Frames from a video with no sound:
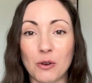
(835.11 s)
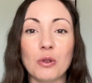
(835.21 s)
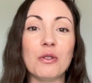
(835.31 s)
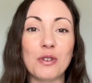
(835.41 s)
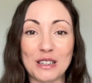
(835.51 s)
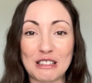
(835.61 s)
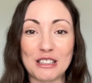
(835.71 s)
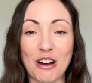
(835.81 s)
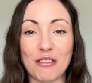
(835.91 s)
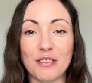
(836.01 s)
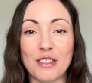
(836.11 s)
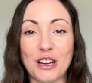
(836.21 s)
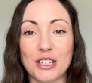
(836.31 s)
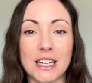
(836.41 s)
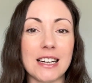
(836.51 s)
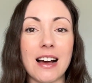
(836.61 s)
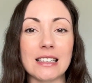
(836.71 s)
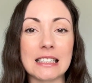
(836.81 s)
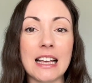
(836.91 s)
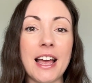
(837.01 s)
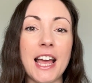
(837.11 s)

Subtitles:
all the fun stuff that she does.